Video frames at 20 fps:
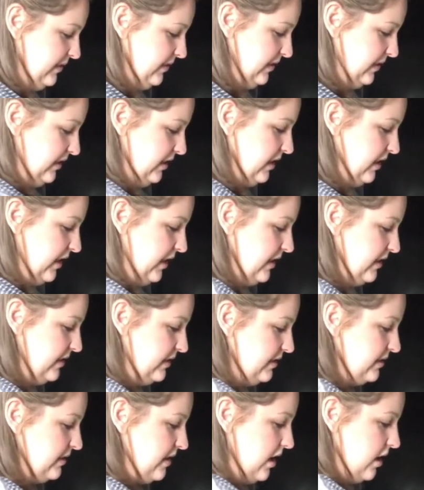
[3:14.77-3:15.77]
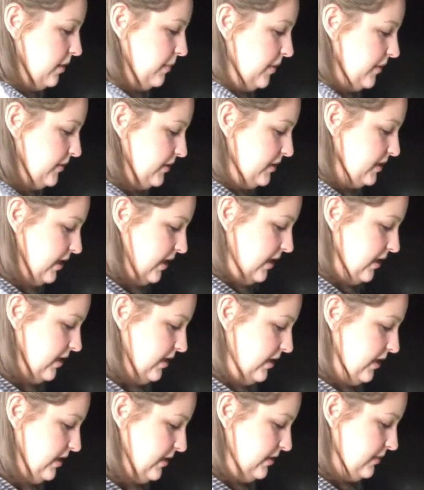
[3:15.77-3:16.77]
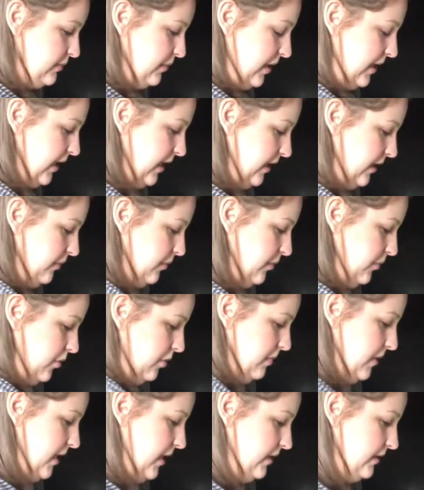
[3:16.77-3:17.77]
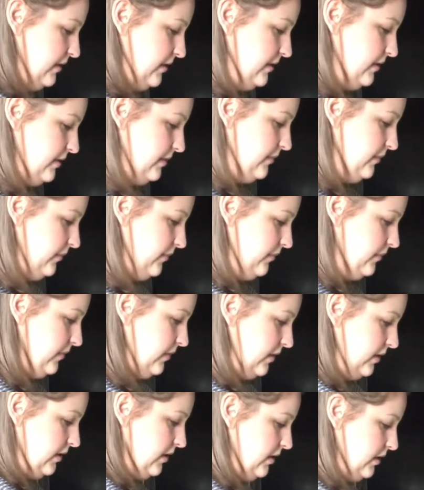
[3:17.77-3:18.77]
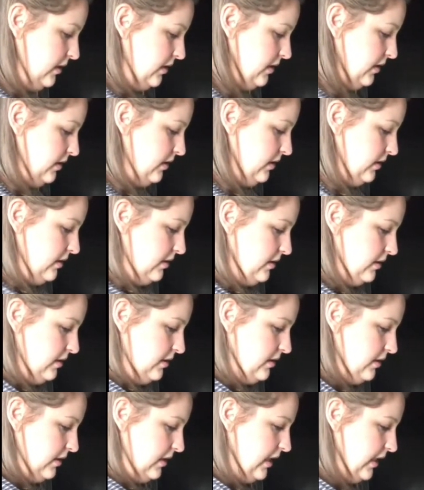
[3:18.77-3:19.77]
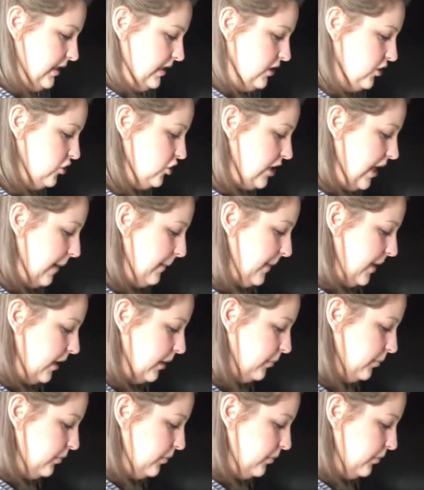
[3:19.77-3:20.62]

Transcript: Alright, this is almost done. It's probably a couple more minutes. I like to chop it up